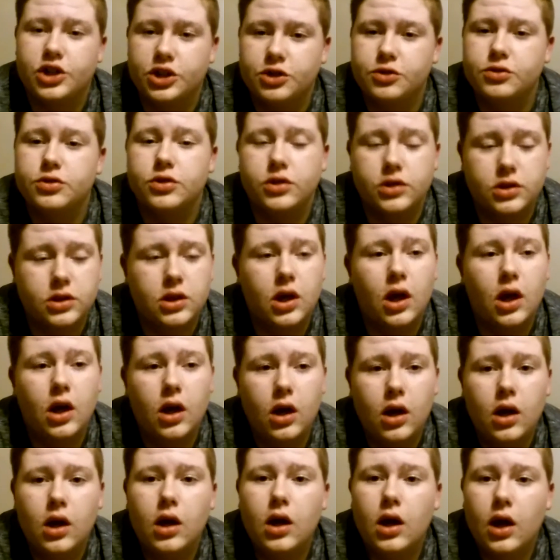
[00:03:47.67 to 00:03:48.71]

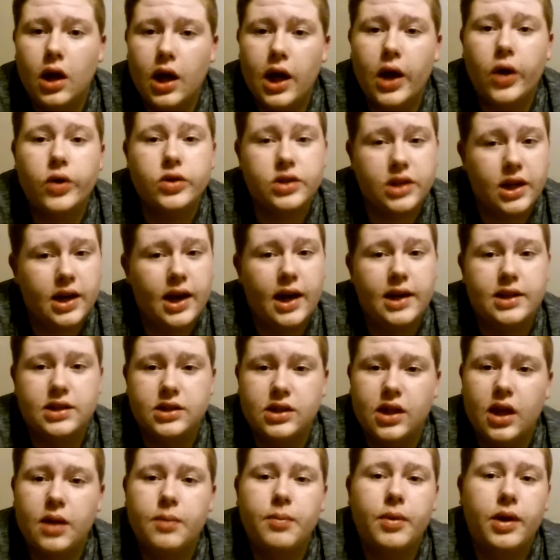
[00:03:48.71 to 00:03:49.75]
It was a
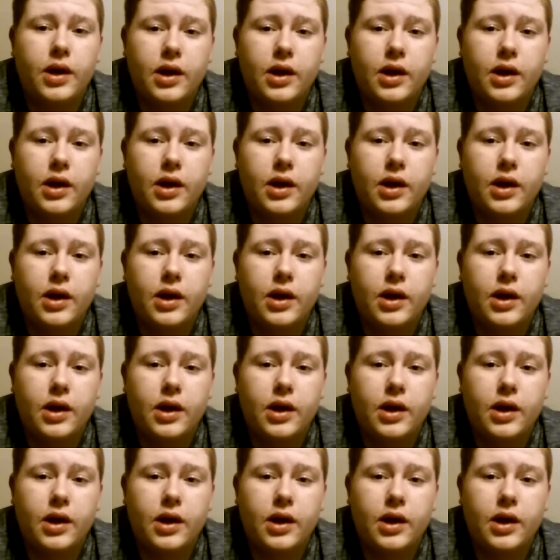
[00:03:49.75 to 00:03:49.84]
nice sled,